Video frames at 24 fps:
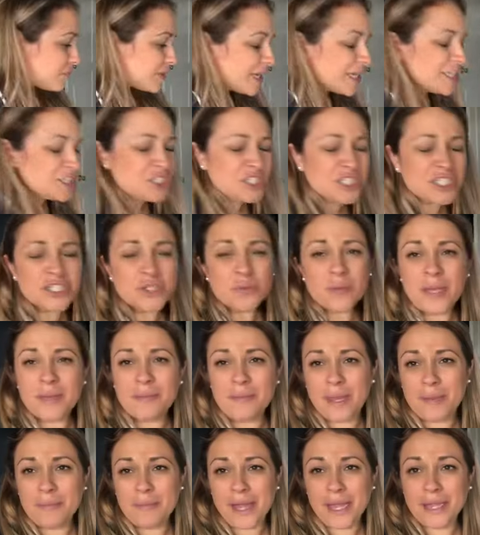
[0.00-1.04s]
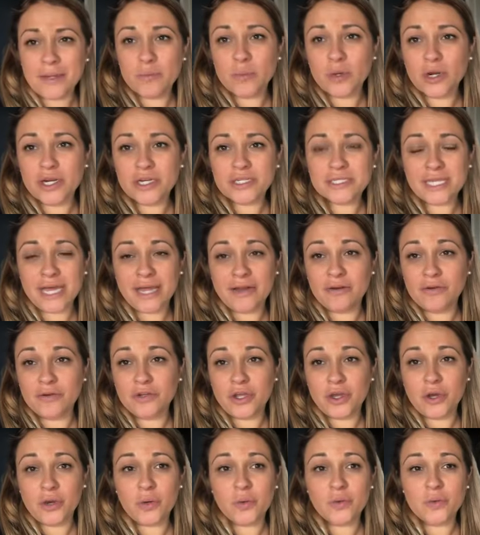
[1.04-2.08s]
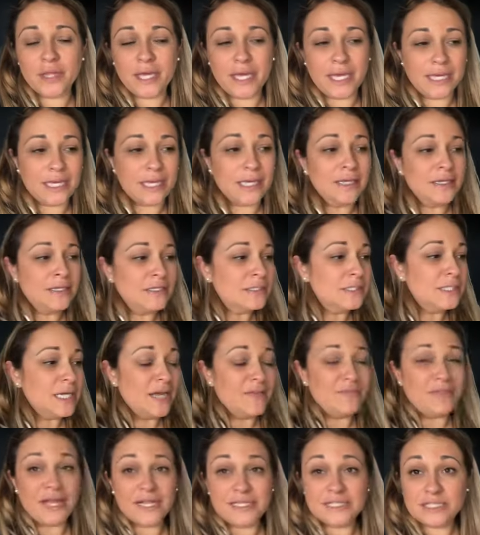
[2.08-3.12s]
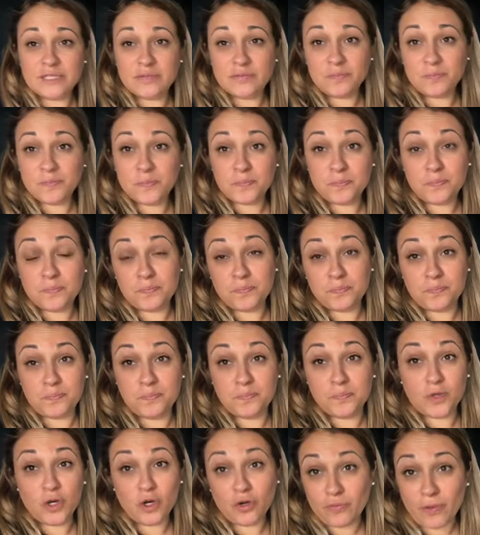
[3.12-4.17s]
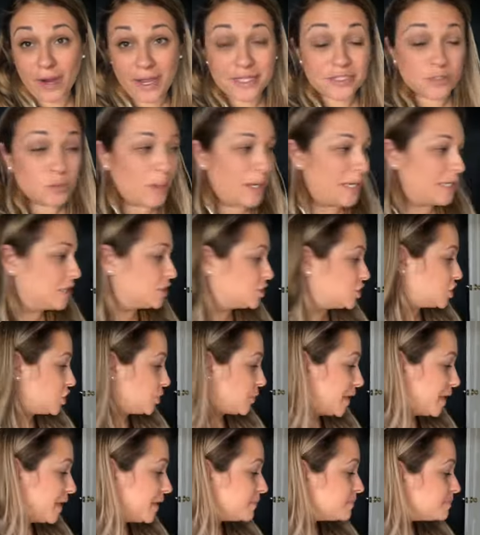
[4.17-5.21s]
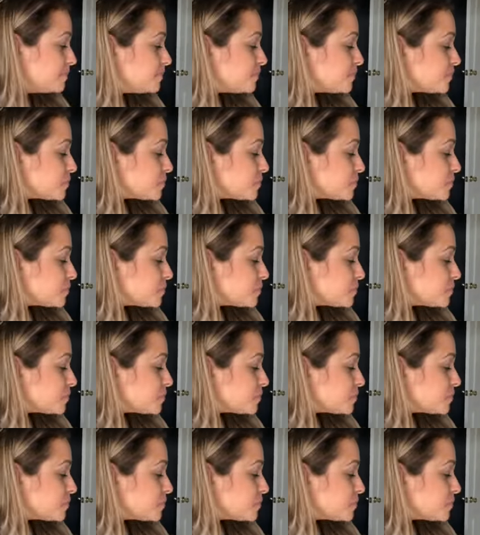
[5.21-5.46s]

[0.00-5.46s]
It's just the way my mind works. I don't know like if that's the correct way to do it.